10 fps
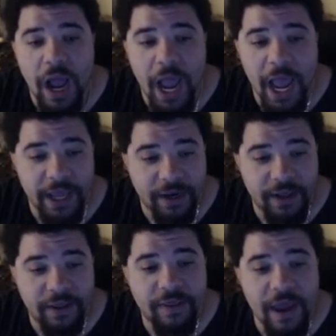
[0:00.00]
and
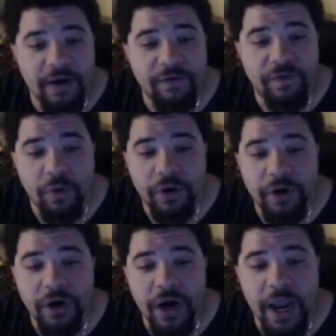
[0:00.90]
then
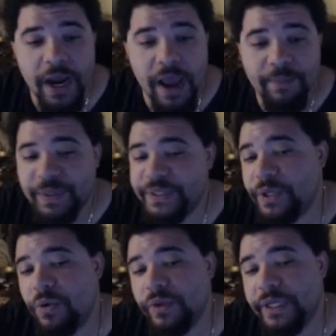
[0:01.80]
foreigner and
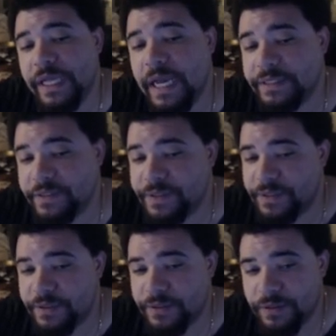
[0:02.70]
NPC only
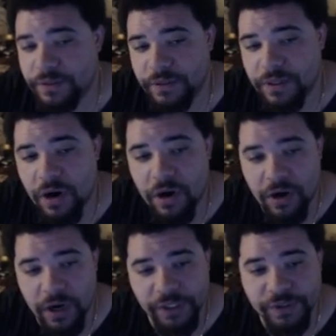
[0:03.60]
classes
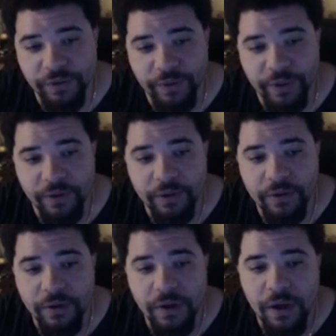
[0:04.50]
are excluded.
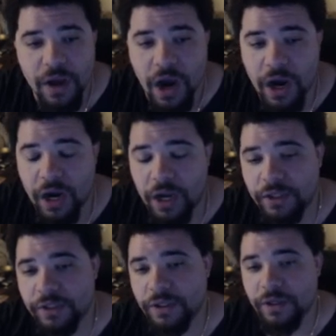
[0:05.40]
Uh,
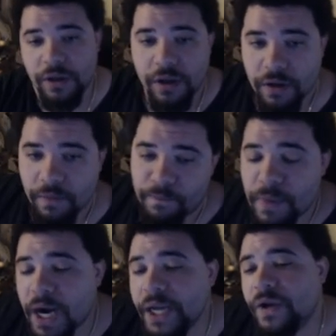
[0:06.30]

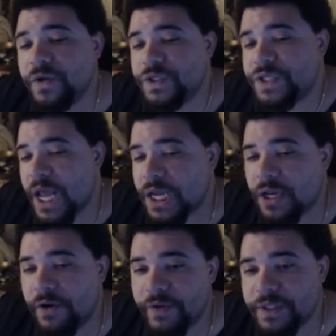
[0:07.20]
my
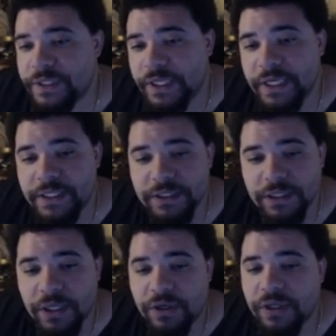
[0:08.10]
understanding of this is
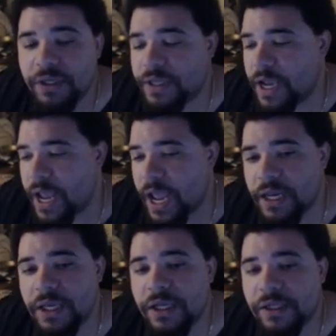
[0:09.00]
literally that
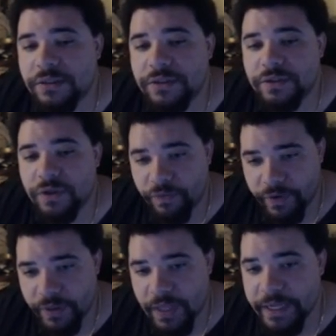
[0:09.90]
any
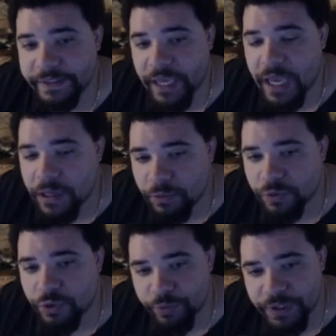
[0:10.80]
servant that is
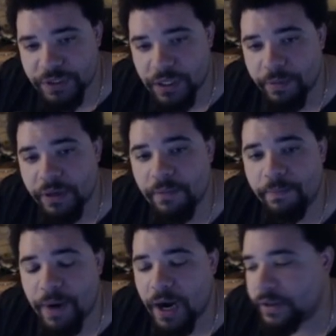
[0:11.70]
able to be summoned
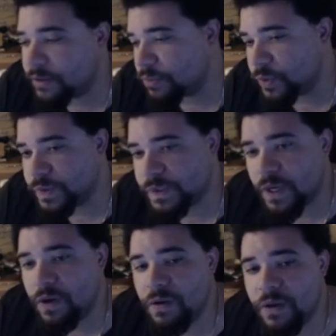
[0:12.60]
by the moon
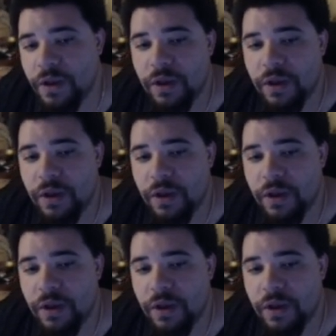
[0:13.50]
cell,